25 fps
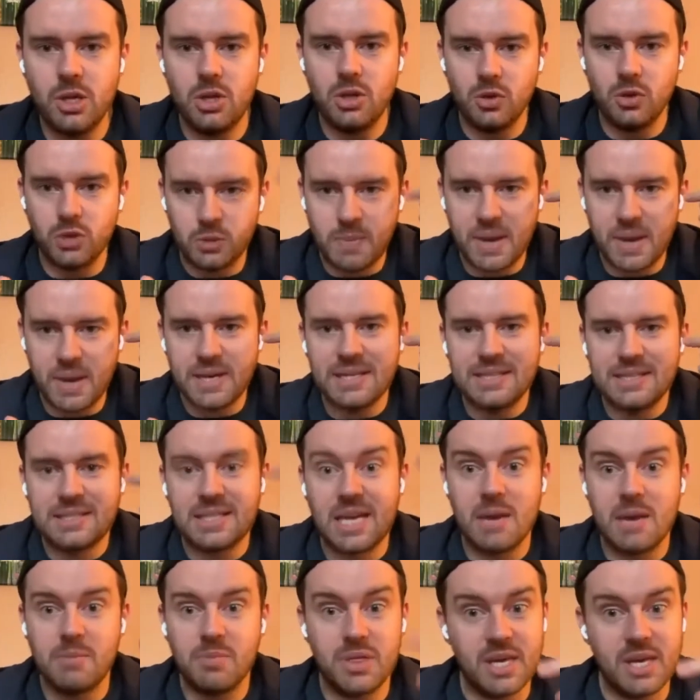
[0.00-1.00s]
You're spending
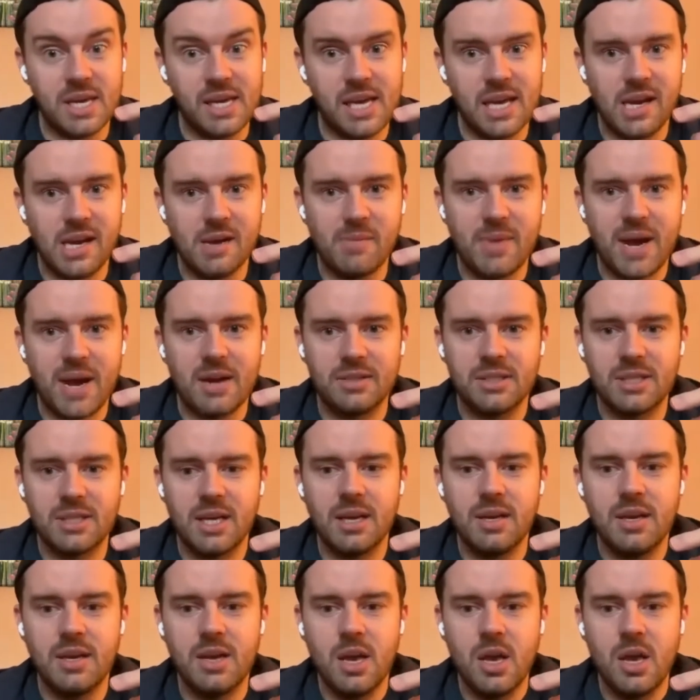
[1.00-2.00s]
time thinking
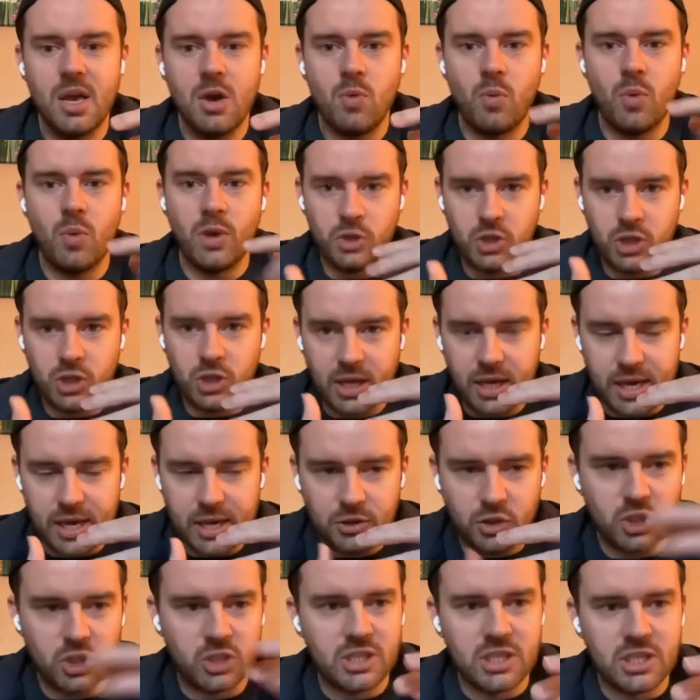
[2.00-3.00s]
about it, which
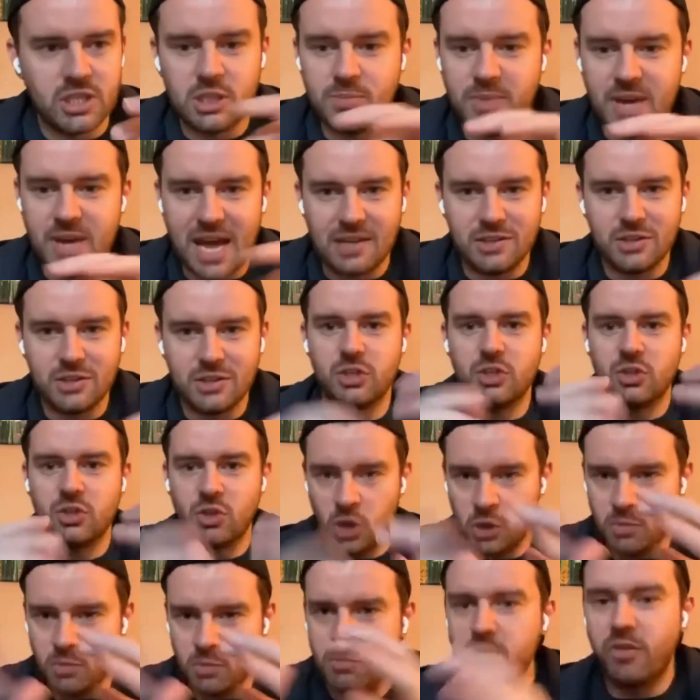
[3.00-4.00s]
it just needs to be answered
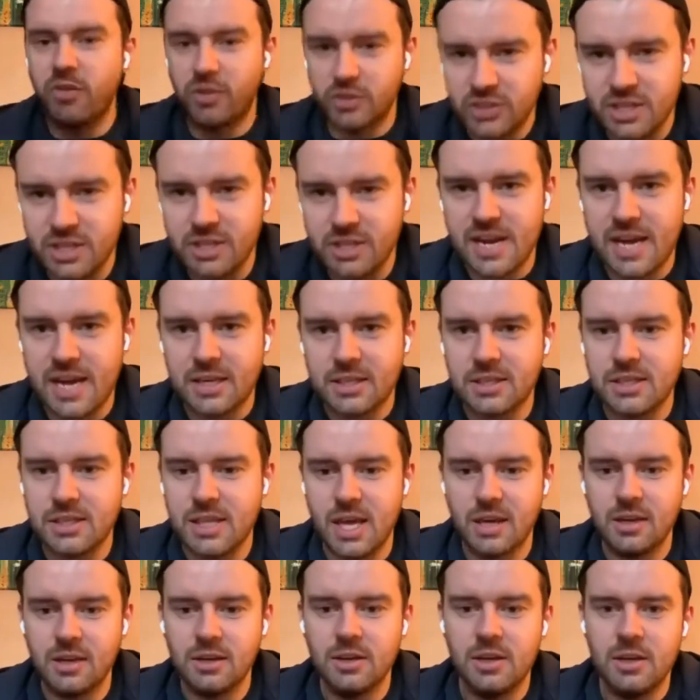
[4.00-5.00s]
so you can move on to the next
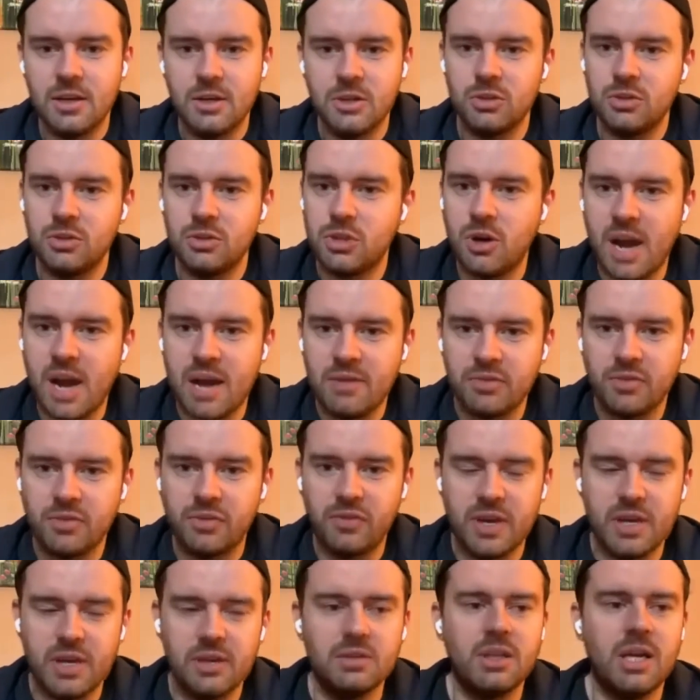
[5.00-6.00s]
thing. So don't ever
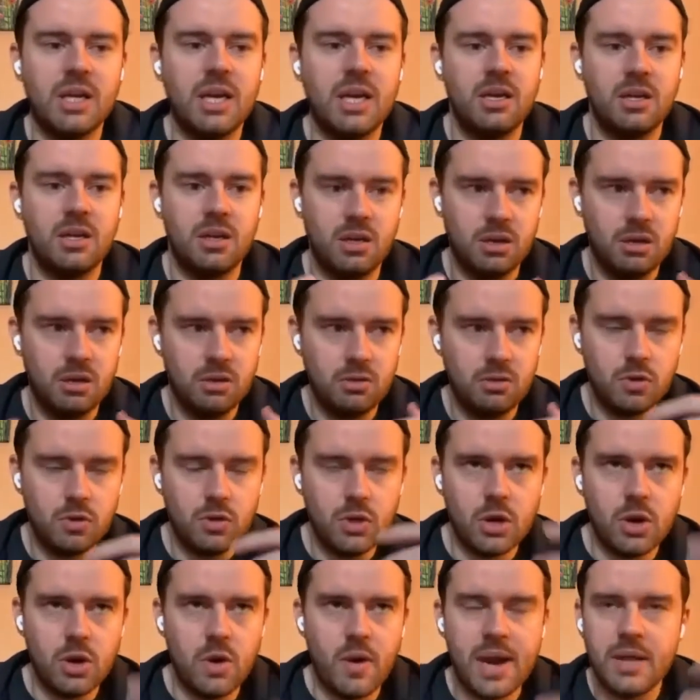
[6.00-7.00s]
feel like,
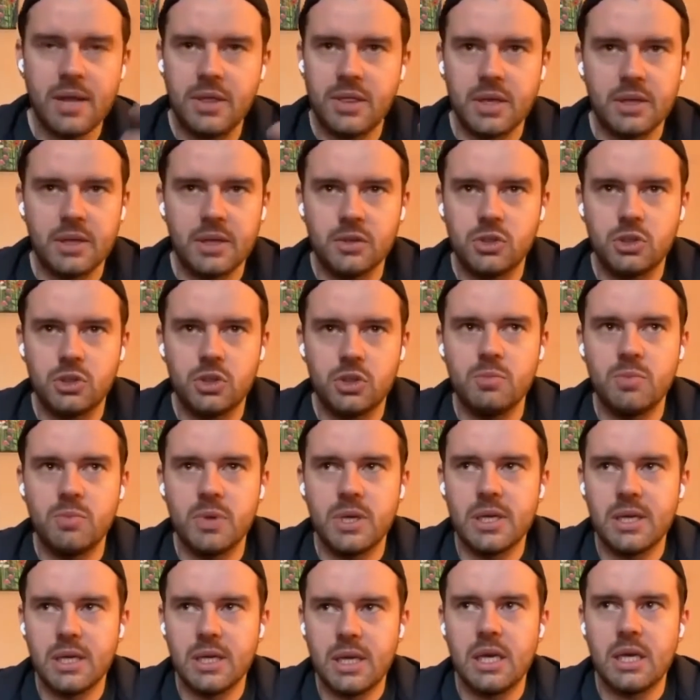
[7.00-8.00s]
you know, anything is
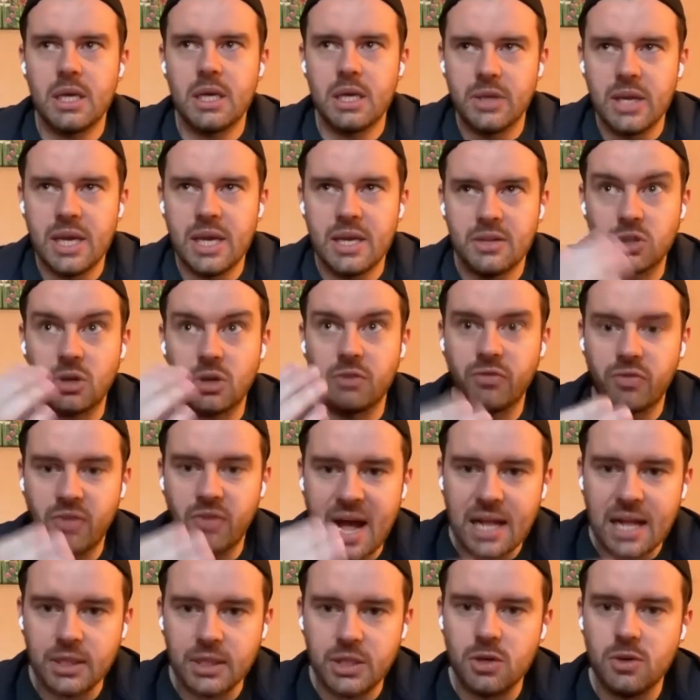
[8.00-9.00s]
stupid. It's of
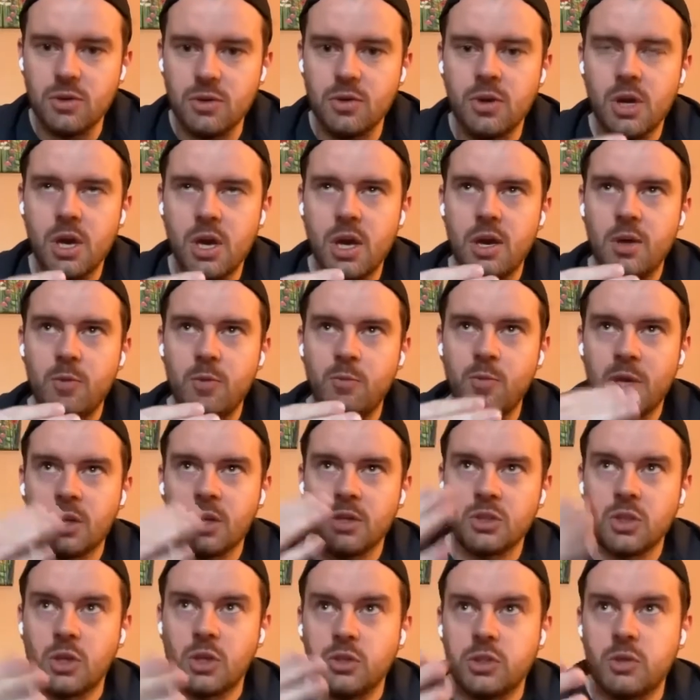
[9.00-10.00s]
value,
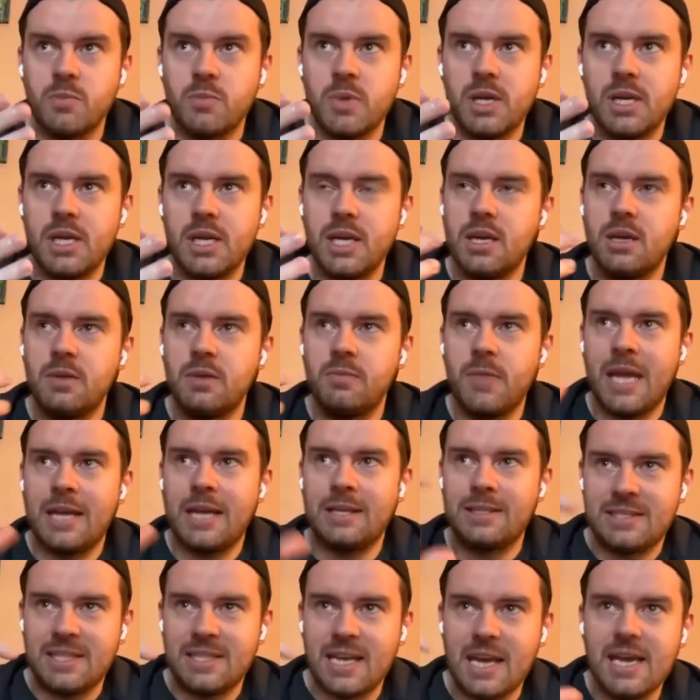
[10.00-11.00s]
because ultimately
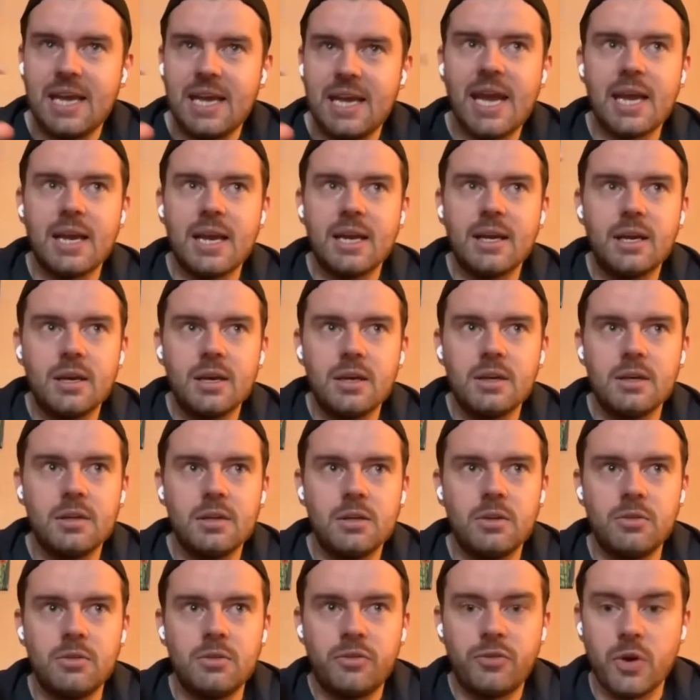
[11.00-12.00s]
it's taking
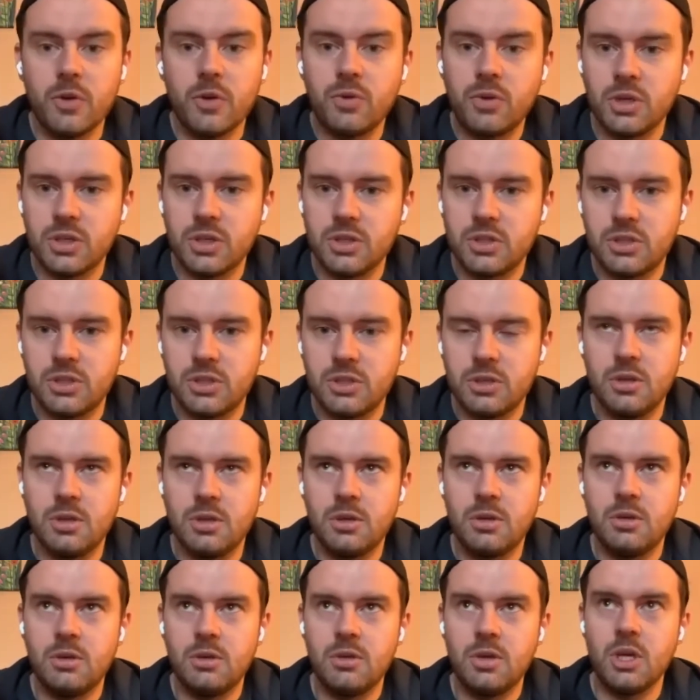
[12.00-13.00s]
focus,
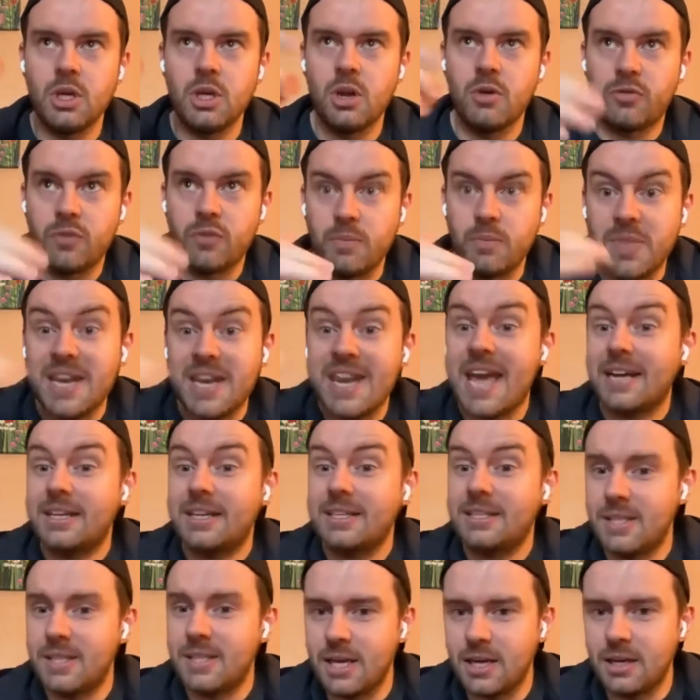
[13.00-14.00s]
you know, from the
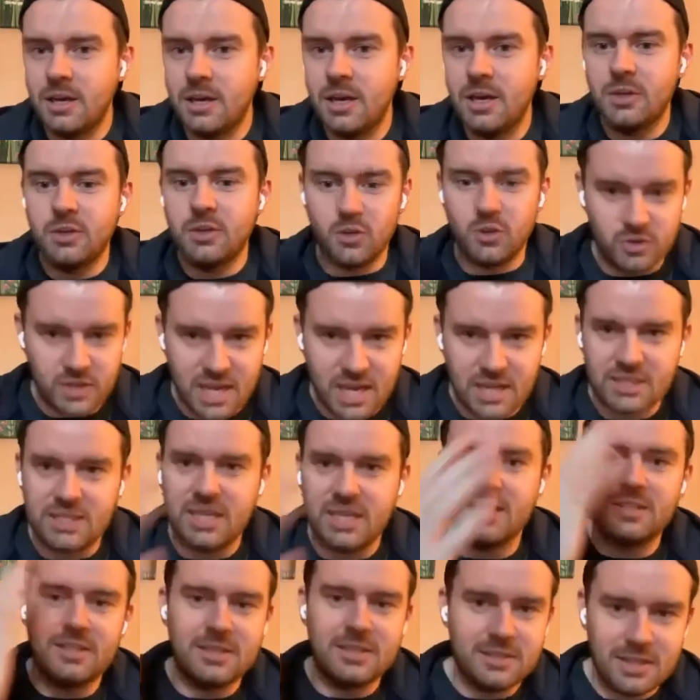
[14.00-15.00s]
next thing. So
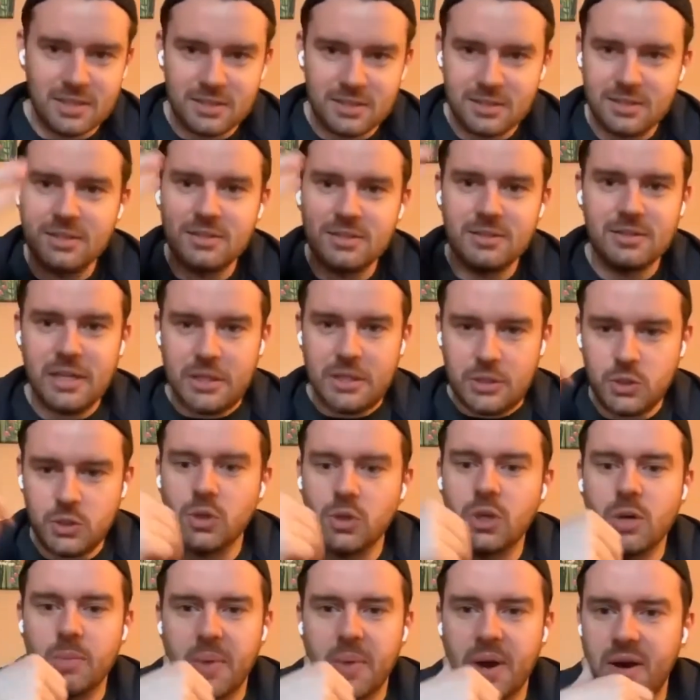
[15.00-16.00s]
yes, let's
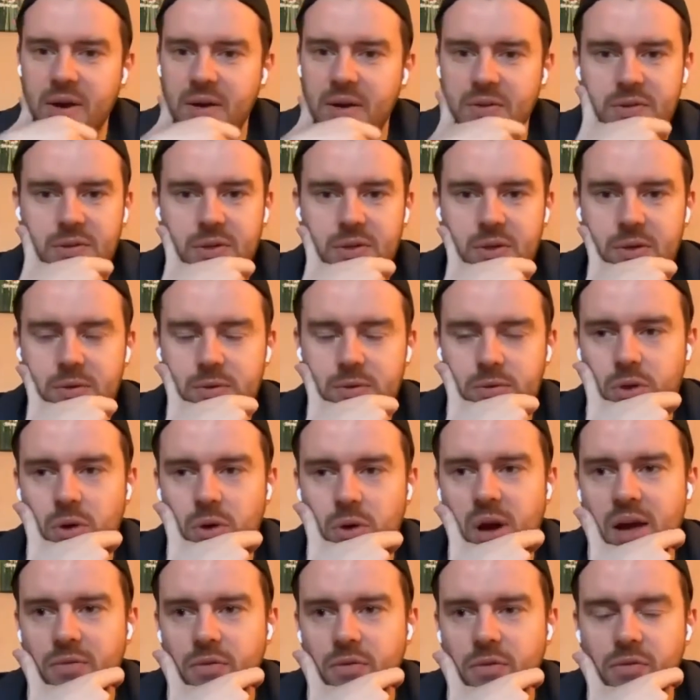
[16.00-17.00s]
talk about it. So
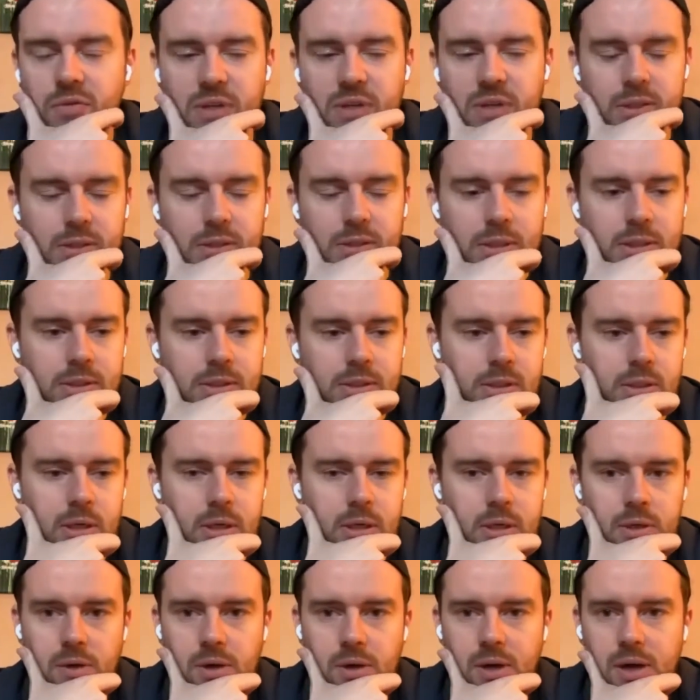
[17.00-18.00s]
don't ever feel that
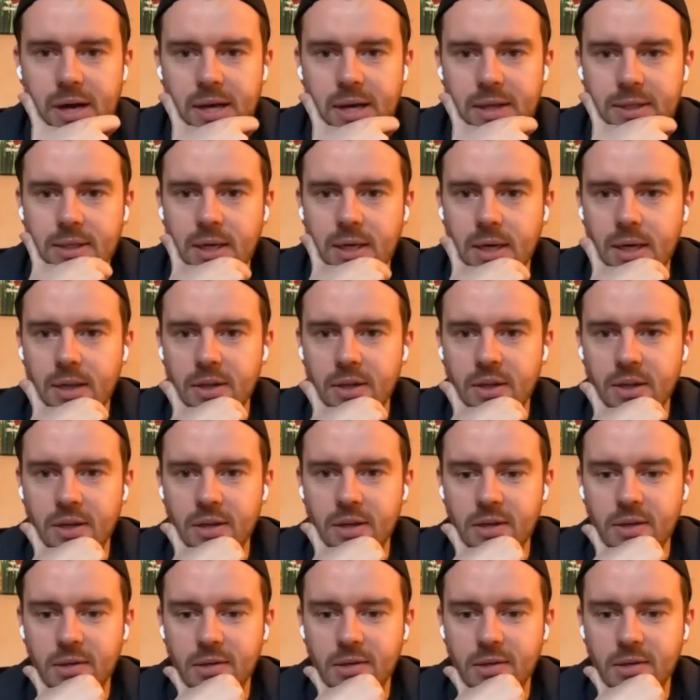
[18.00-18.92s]
you can't ask anything.